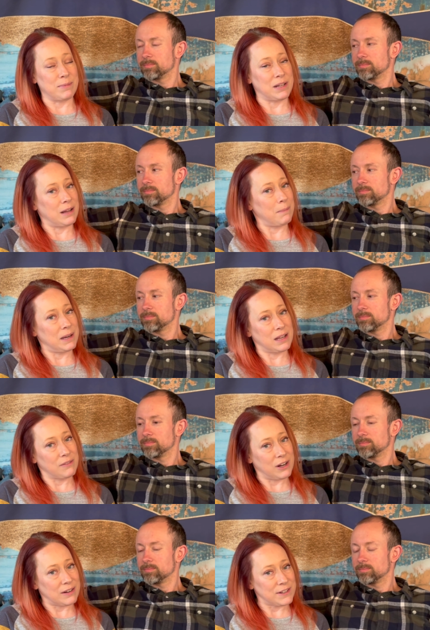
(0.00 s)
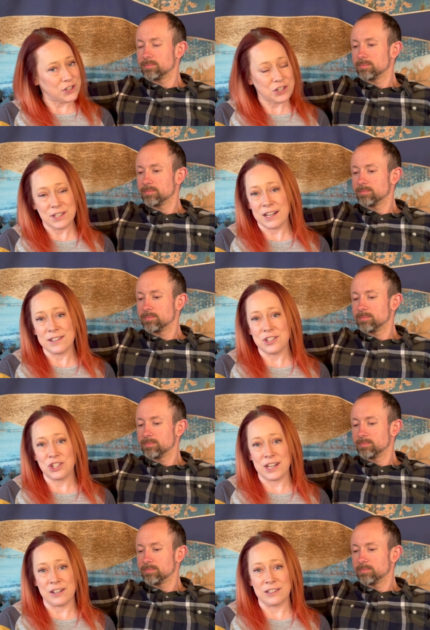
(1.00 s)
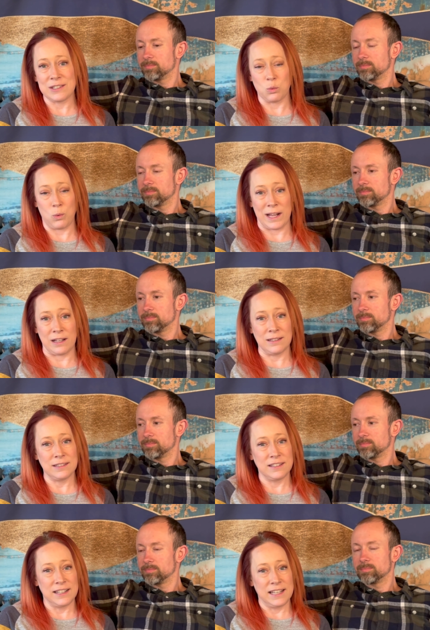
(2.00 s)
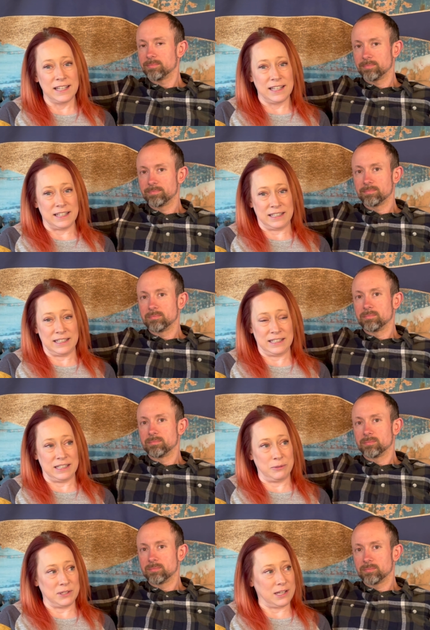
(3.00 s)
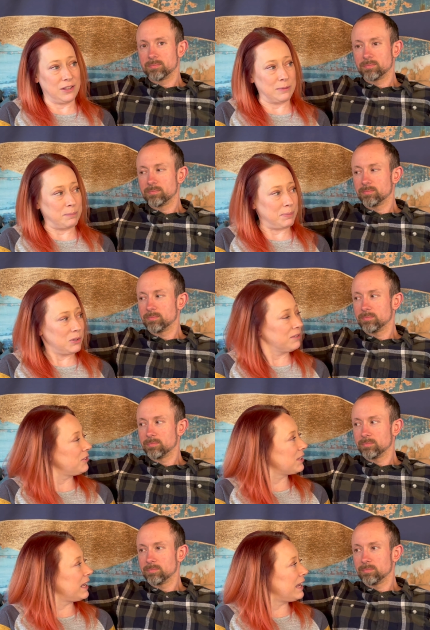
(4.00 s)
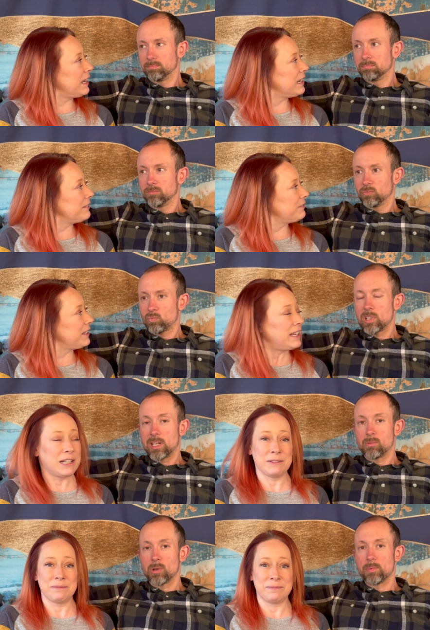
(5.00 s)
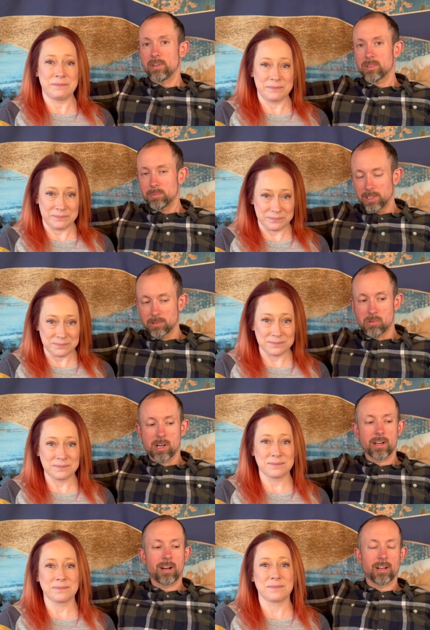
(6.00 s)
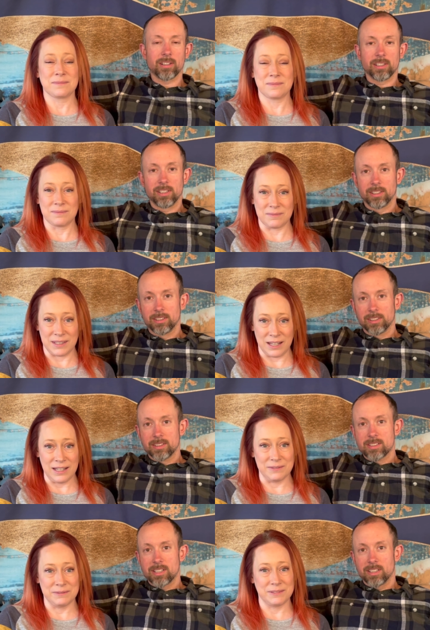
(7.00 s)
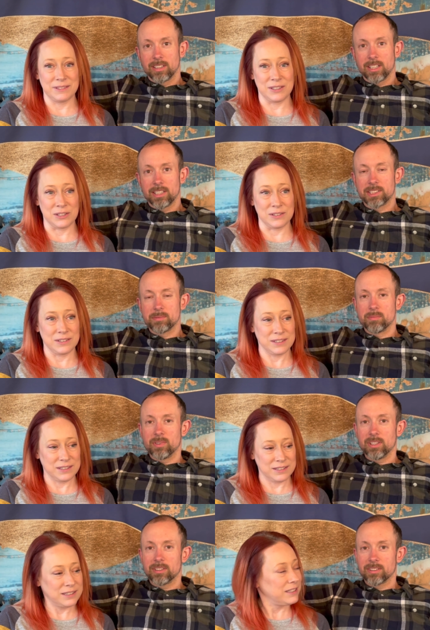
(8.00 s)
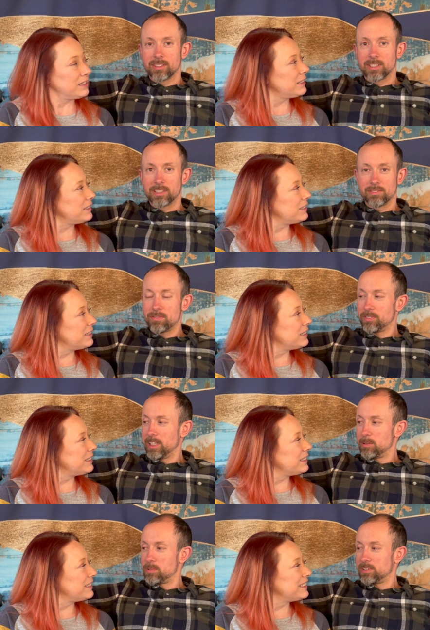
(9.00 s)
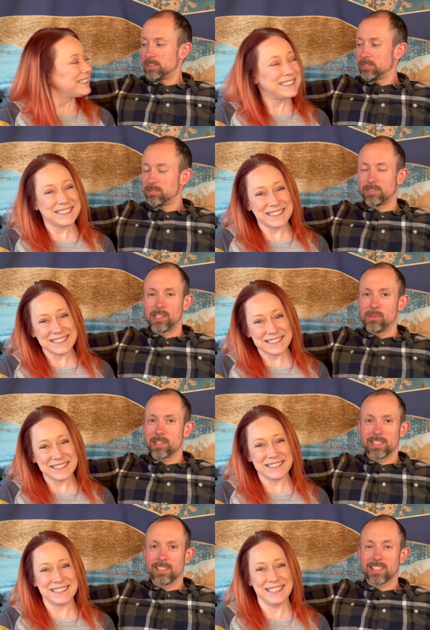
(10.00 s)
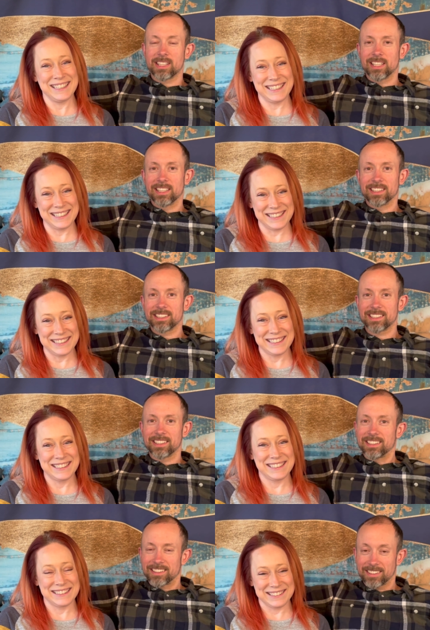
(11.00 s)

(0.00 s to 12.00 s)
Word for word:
Speaker 1: been on many of our adventures on this channel as well. And it was another beautiful day. Yeah, warm
Speaker 2: enough to be in the water. Yeah. Had some little inflatable floaty things to,